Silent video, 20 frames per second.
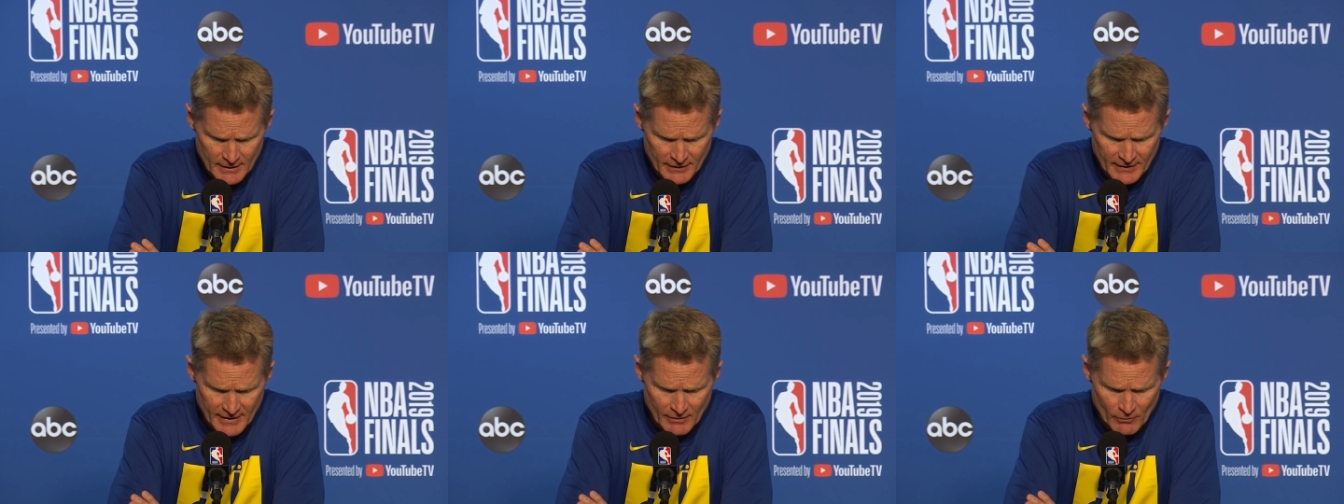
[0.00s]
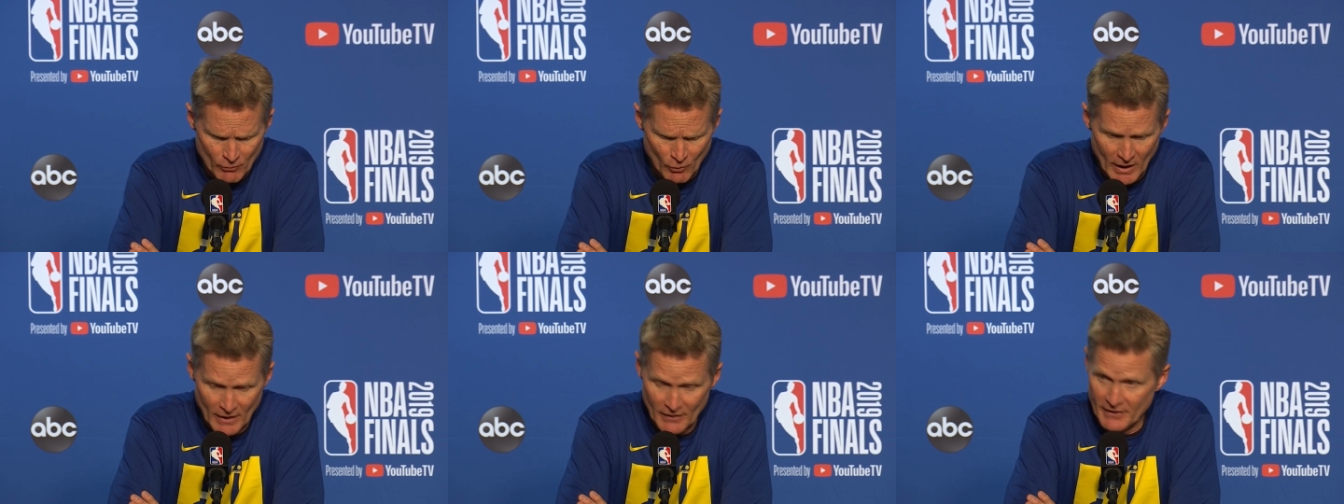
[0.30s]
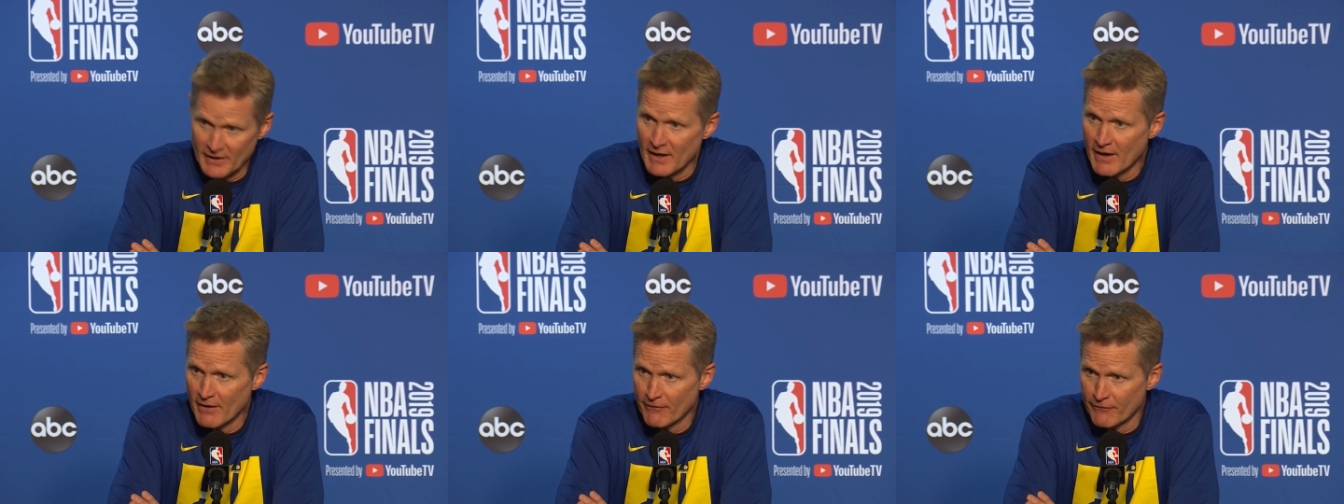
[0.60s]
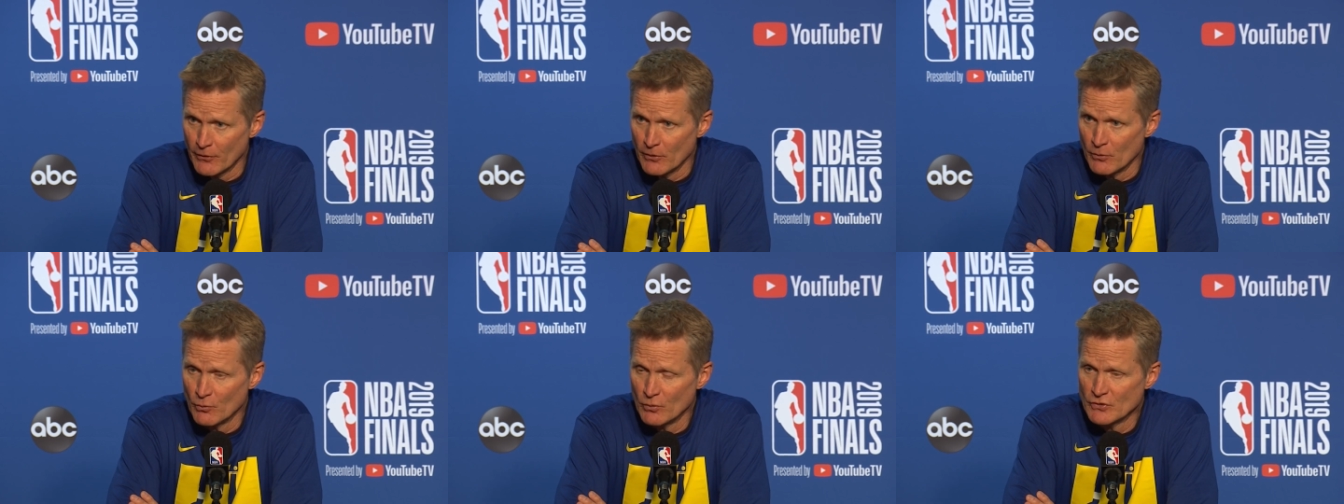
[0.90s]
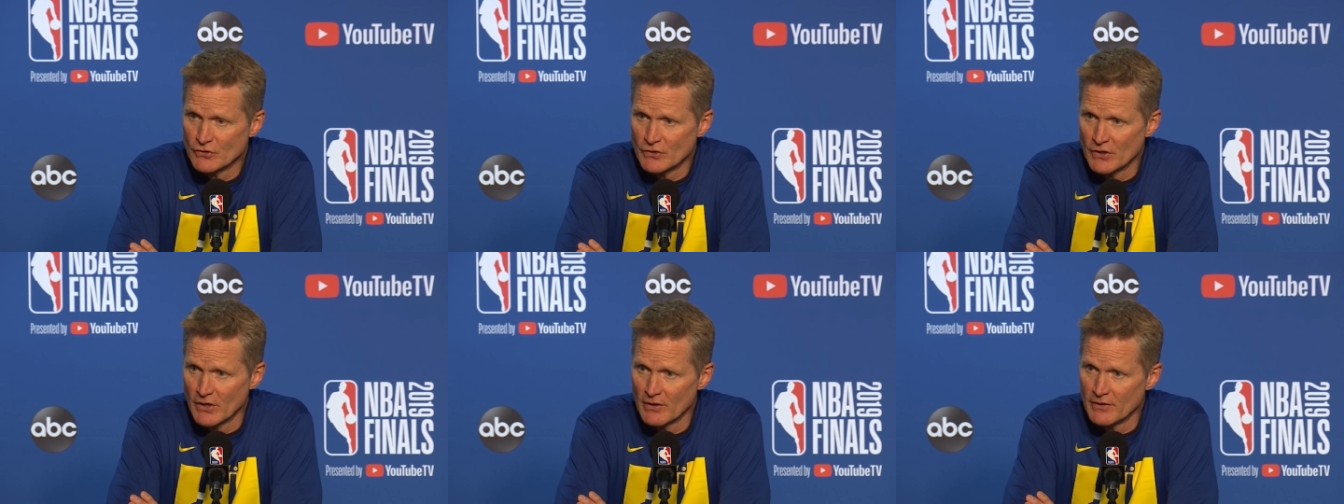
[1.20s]
the while the effort
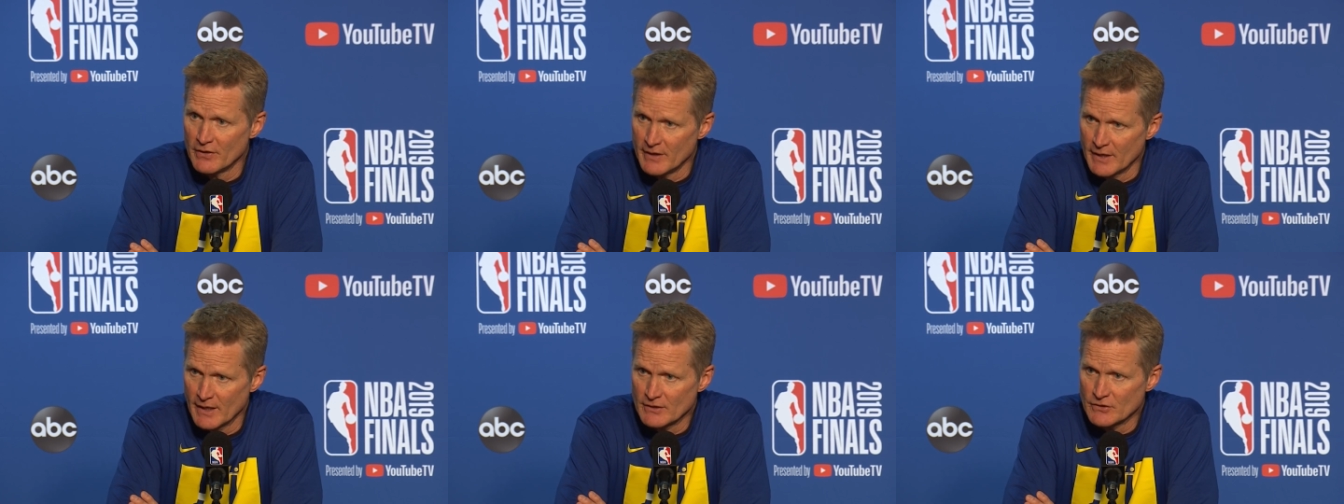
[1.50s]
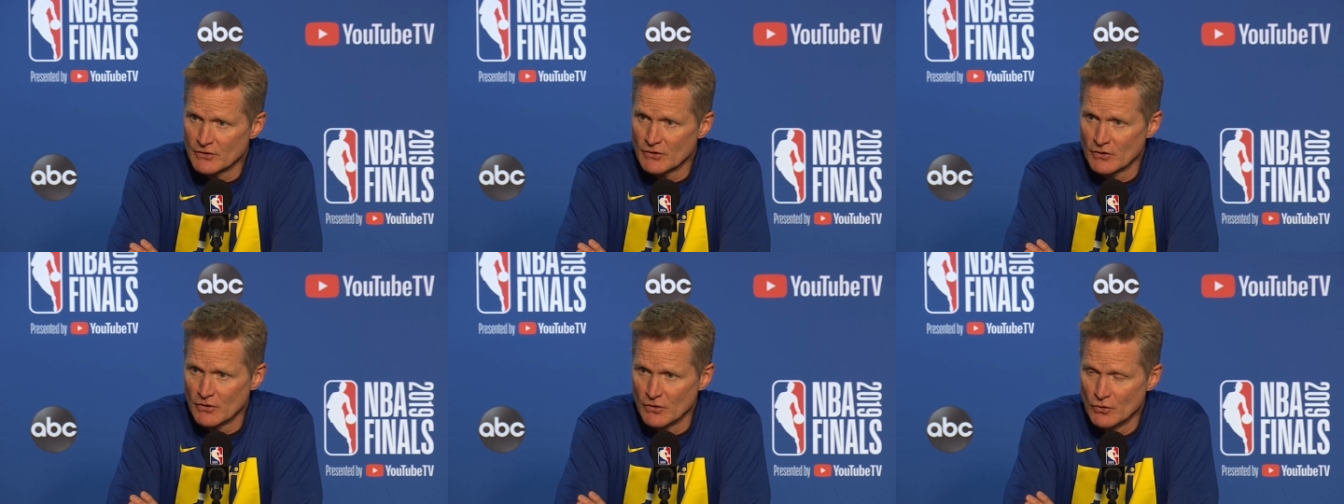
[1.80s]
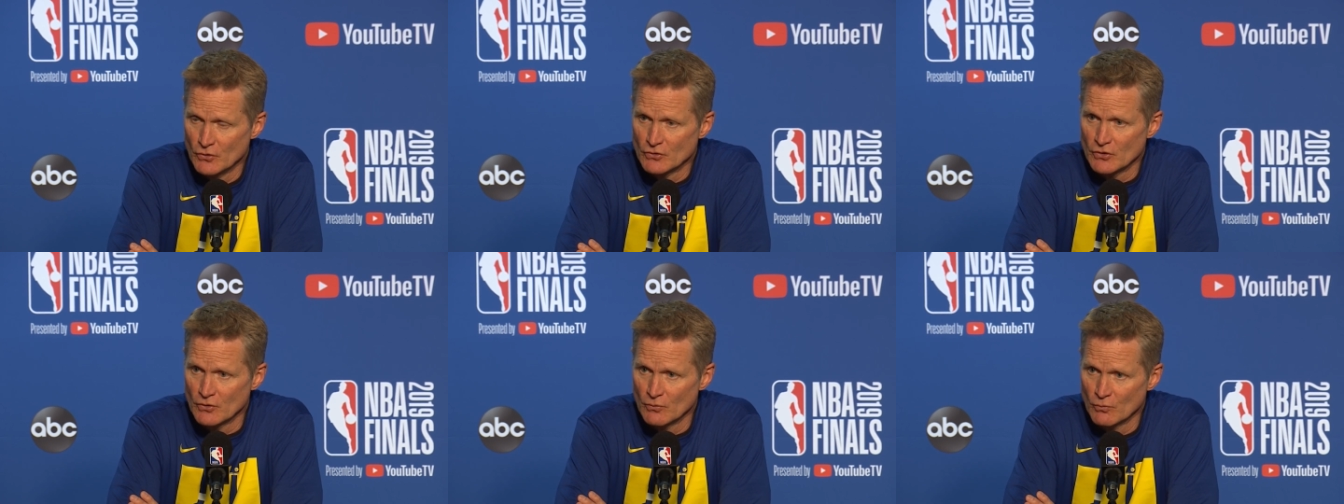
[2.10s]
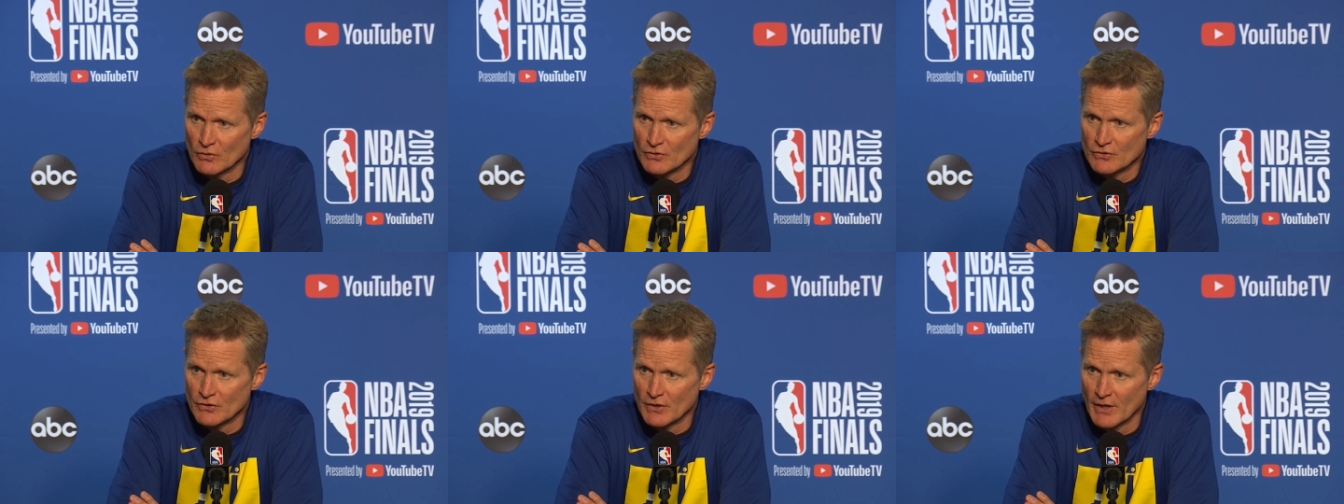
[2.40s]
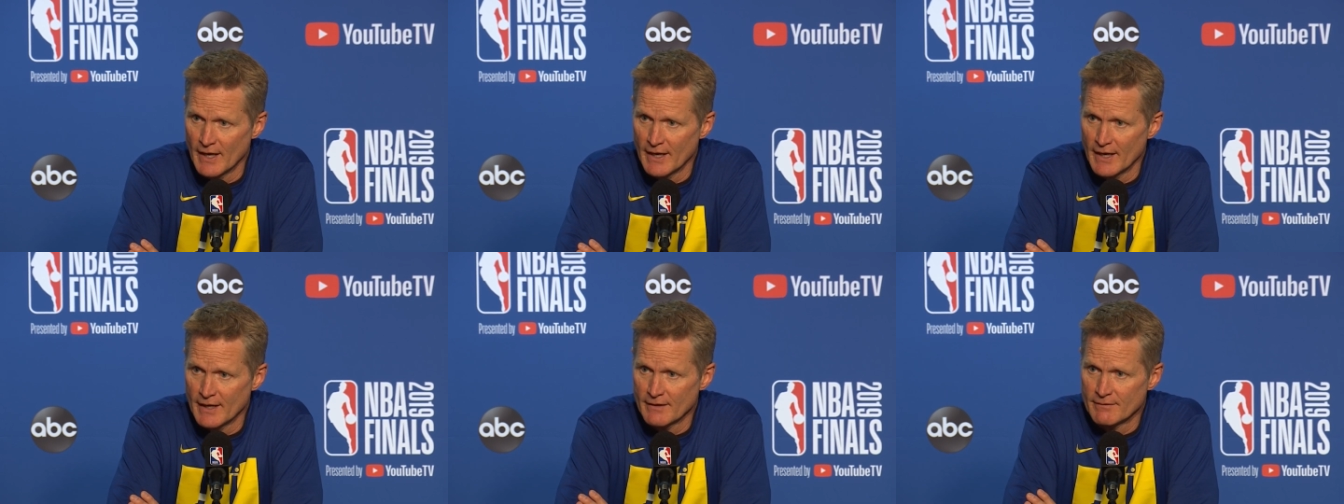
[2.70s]
was there, the execution was
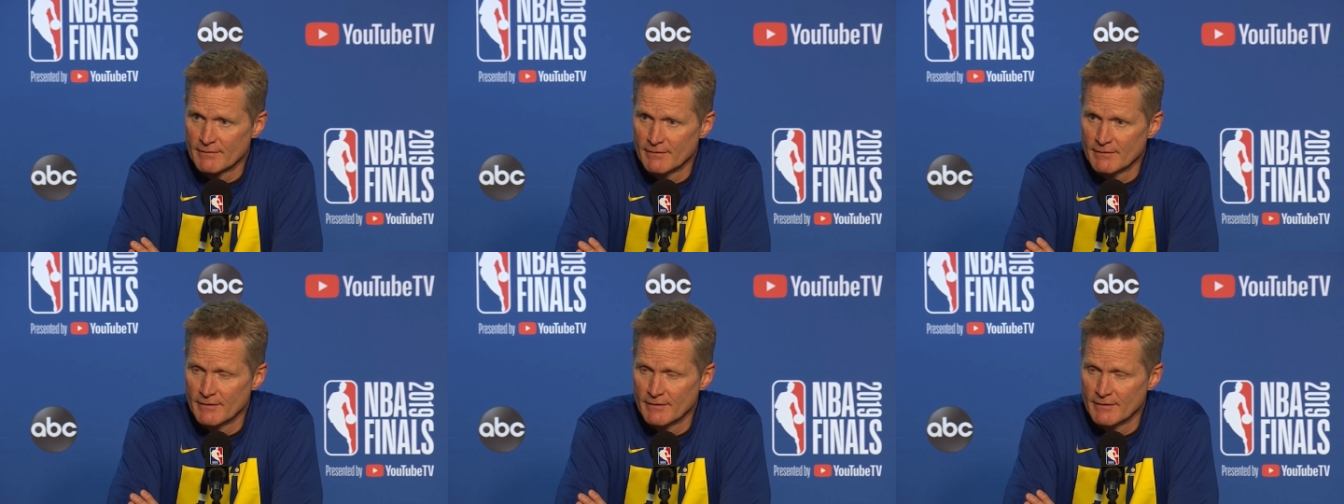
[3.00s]
not.